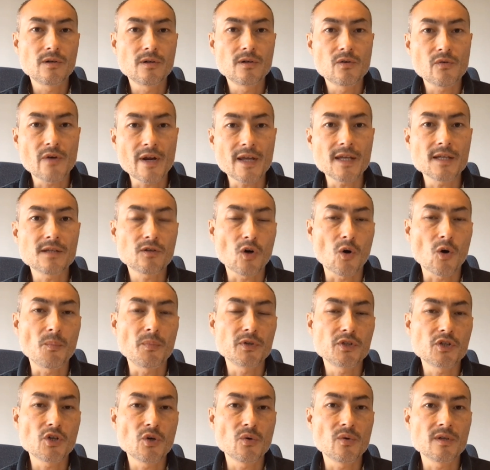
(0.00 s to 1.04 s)
great
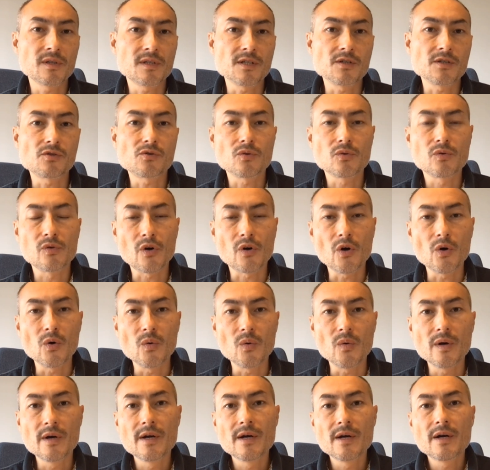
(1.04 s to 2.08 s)
opportunities to
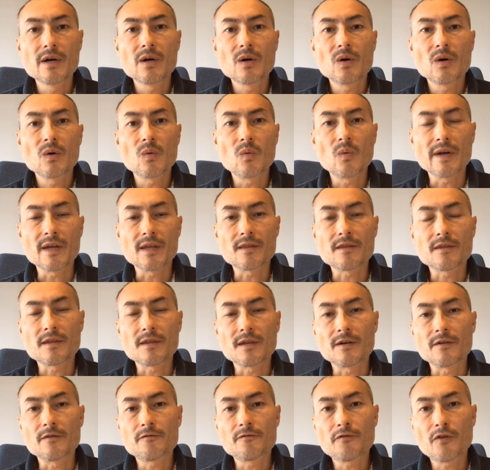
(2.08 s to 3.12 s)
grow
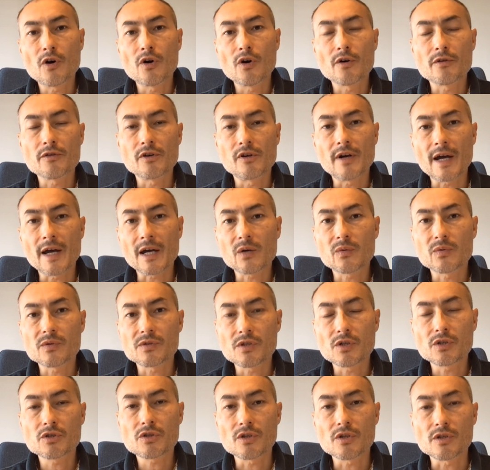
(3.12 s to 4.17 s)
with further
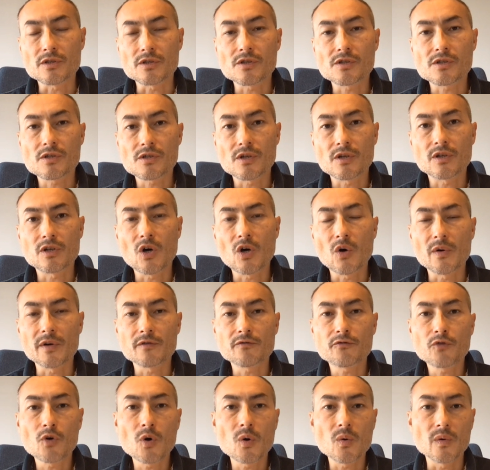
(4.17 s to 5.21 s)
acquisitions
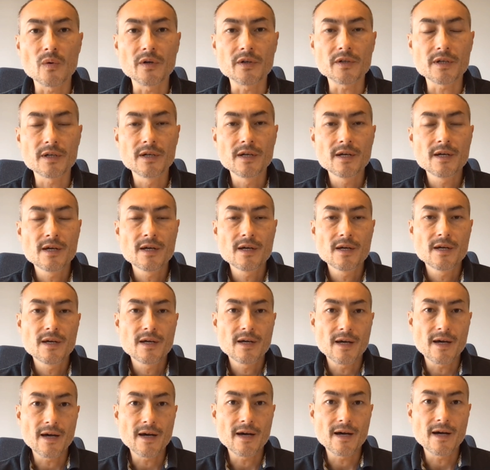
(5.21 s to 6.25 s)
going forward.
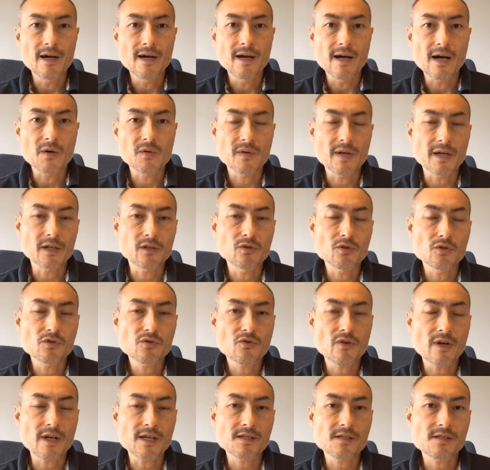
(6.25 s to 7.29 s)
I would like to
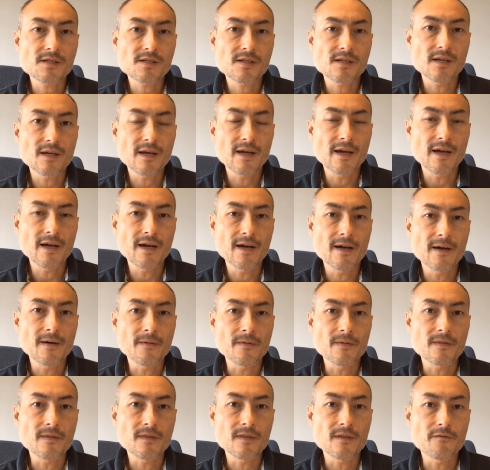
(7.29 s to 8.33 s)
stress
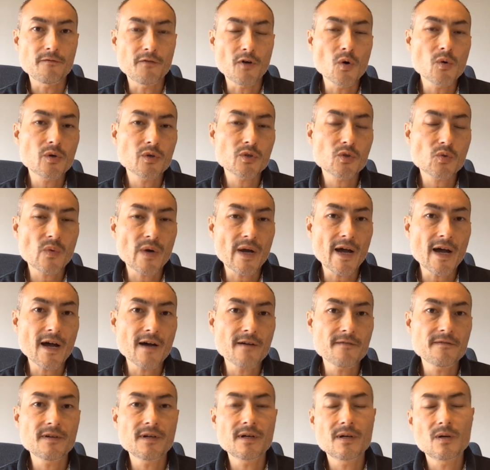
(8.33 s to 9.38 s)
the focus we
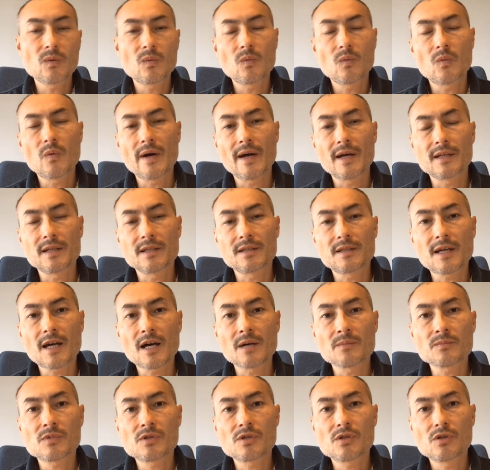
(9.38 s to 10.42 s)
have when it
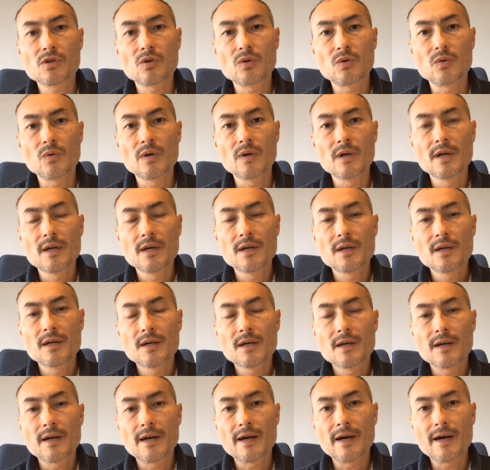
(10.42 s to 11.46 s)
comes to
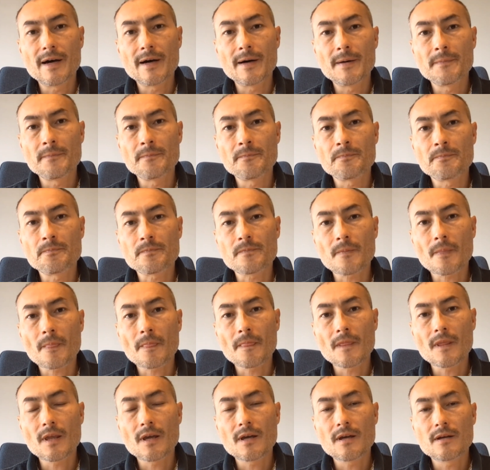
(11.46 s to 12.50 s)
the
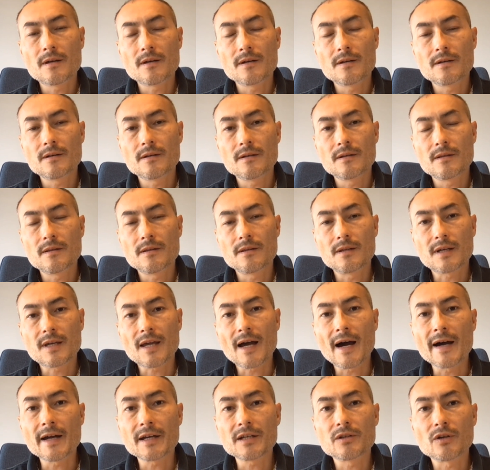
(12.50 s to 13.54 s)

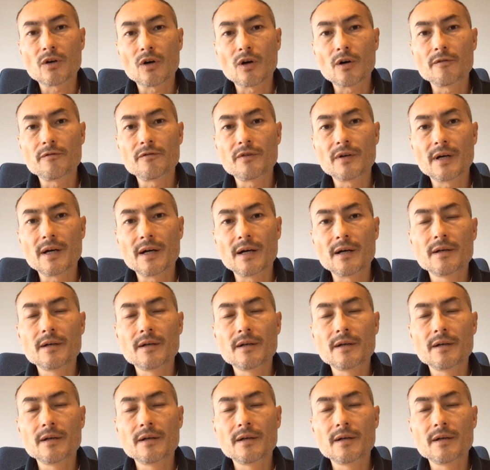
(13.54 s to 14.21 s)
kind of